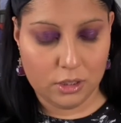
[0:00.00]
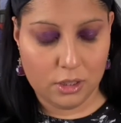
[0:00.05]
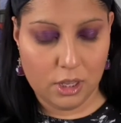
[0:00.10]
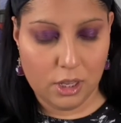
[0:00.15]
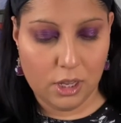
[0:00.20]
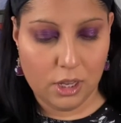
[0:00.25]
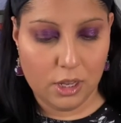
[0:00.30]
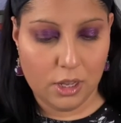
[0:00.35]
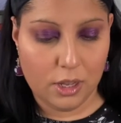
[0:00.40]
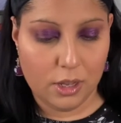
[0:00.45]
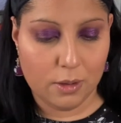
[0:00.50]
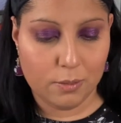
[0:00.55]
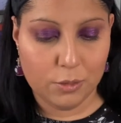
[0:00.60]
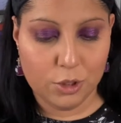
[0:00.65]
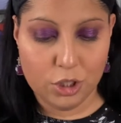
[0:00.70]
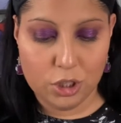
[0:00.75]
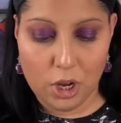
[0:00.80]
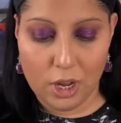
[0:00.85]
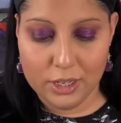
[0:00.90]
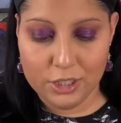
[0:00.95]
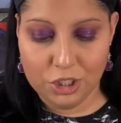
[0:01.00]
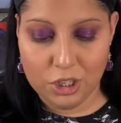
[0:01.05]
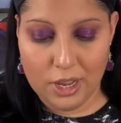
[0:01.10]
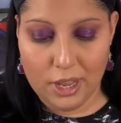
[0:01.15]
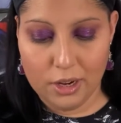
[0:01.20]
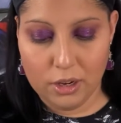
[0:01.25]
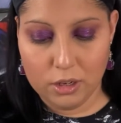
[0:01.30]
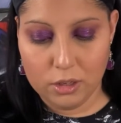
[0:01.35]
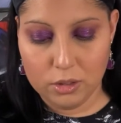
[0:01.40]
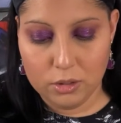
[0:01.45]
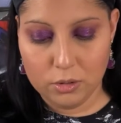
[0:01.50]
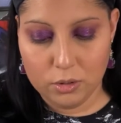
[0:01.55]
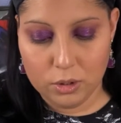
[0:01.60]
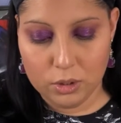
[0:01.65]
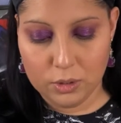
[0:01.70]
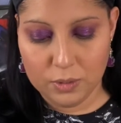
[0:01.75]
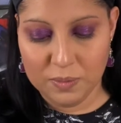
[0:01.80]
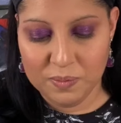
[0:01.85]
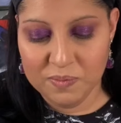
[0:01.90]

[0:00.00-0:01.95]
The shock shadows.